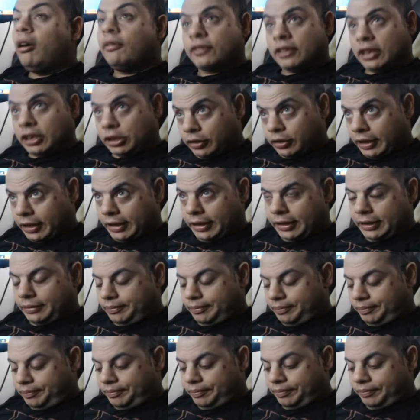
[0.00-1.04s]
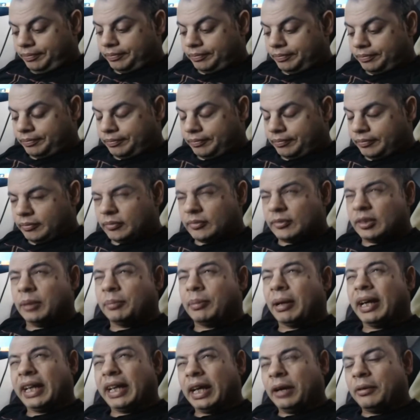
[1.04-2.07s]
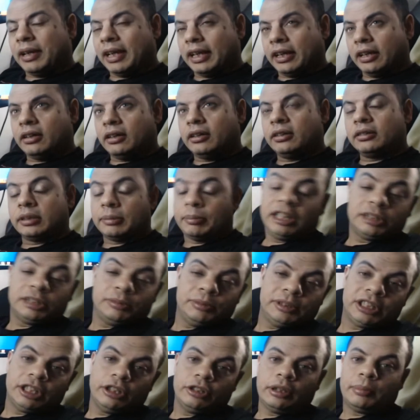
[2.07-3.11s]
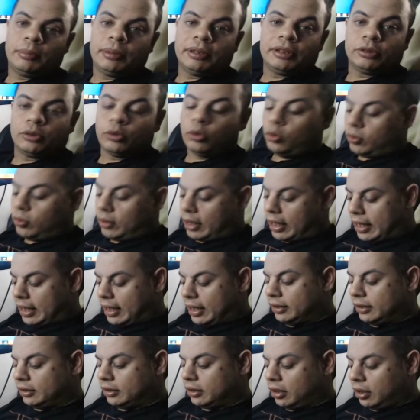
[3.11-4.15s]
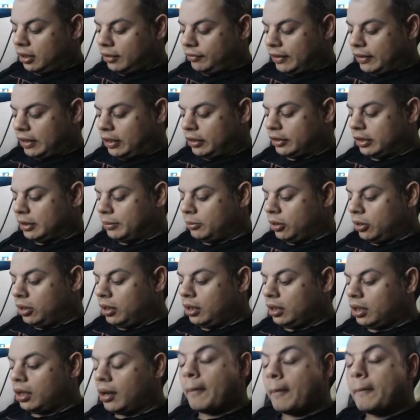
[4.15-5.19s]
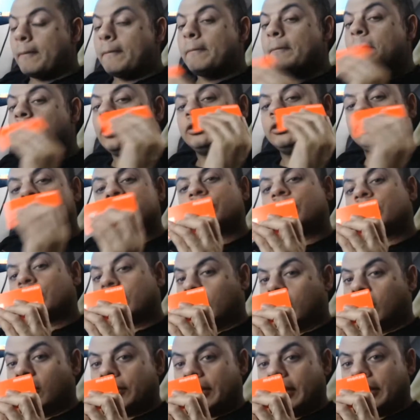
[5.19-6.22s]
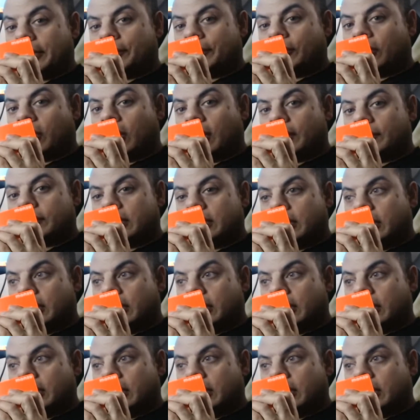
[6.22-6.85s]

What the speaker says: I traded, about an hour later, the postman showed up at the door and I found that my Monzo card had arrived.